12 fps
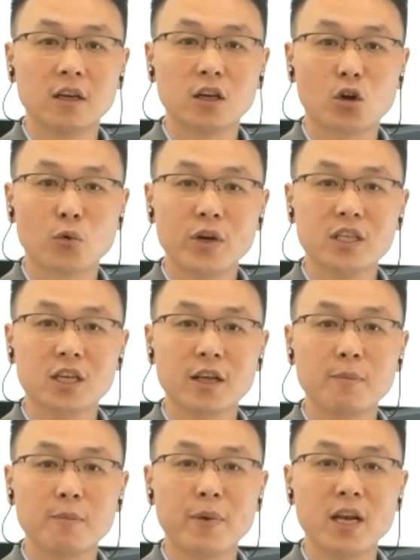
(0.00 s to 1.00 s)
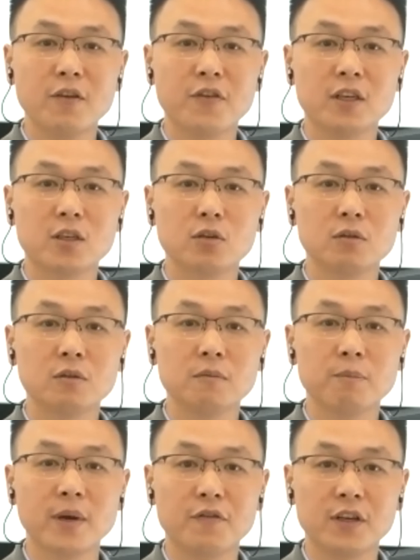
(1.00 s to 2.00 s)
greatly
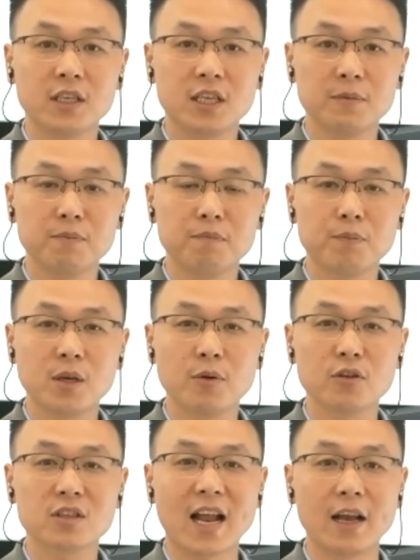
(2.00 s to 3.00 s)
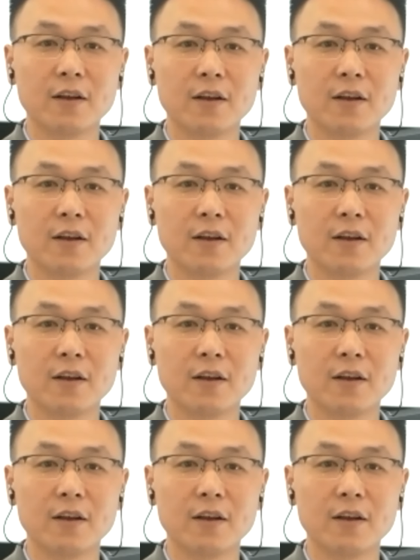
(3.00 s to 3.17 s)
benefiting people's lives.